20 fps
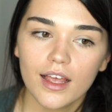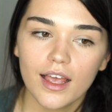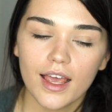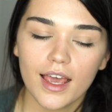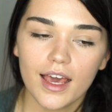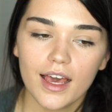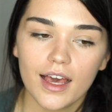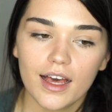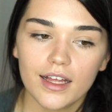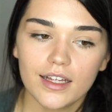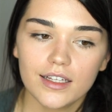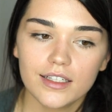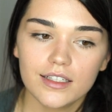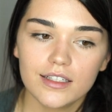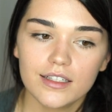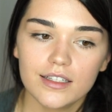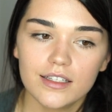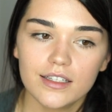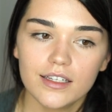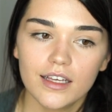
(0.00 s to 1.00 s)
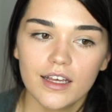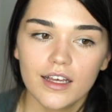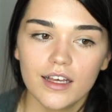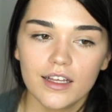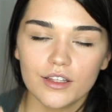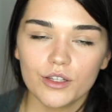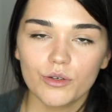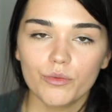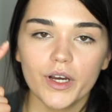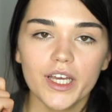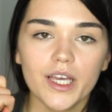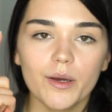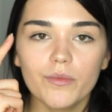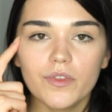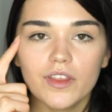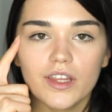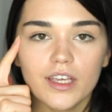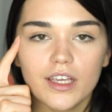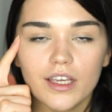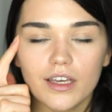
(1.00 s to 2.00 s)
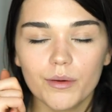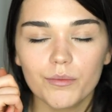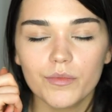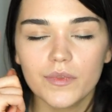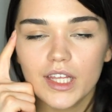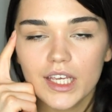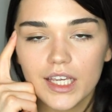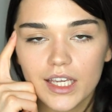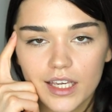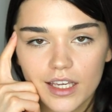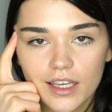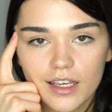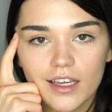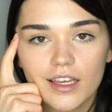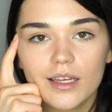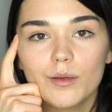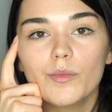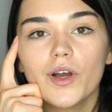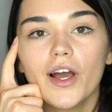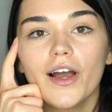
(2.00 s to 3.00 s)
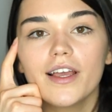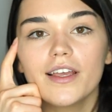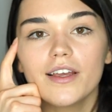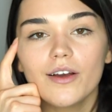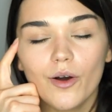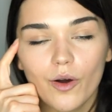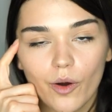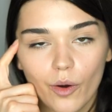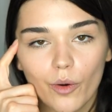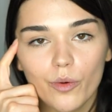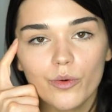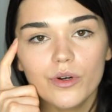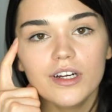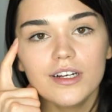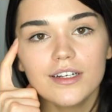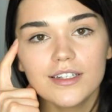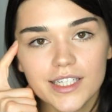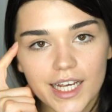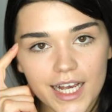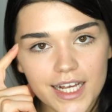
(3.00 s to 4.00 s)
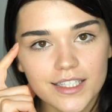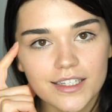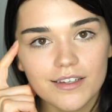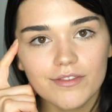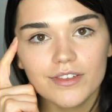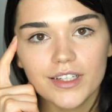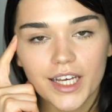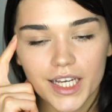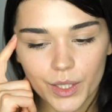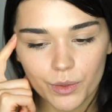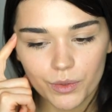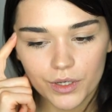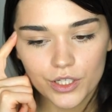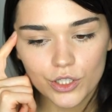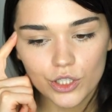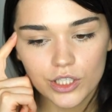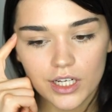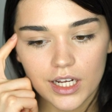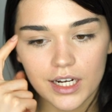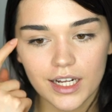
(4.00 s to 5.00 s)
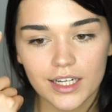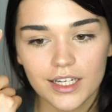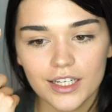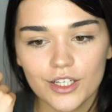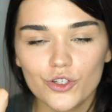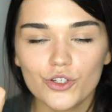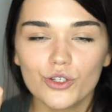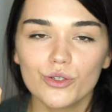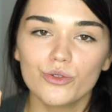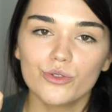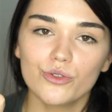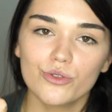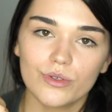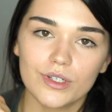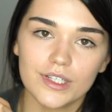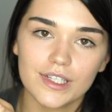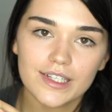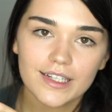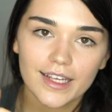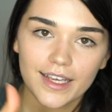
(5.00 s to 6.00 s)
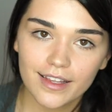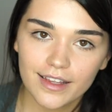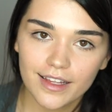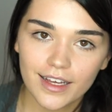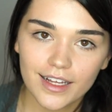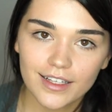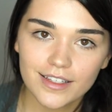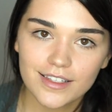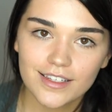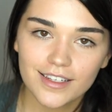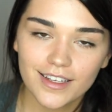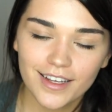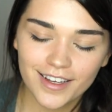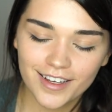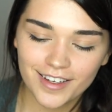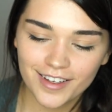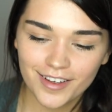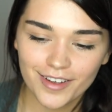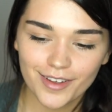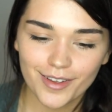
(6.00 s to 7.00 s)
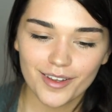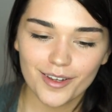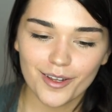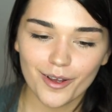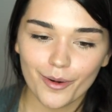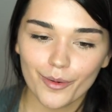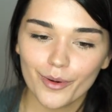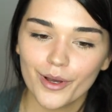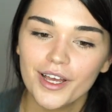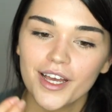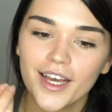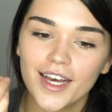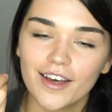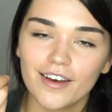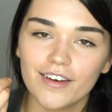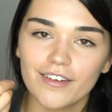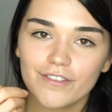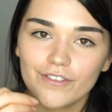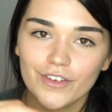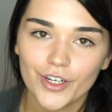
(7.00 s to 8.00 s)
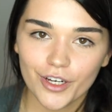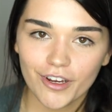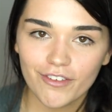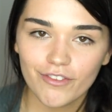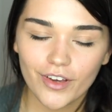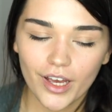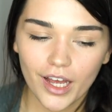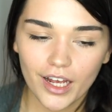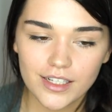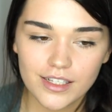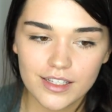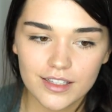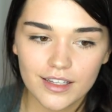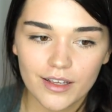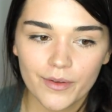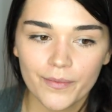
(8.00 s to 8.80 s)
and the way I'm thinking in my own native language, and I need to translate that, you know, very fast,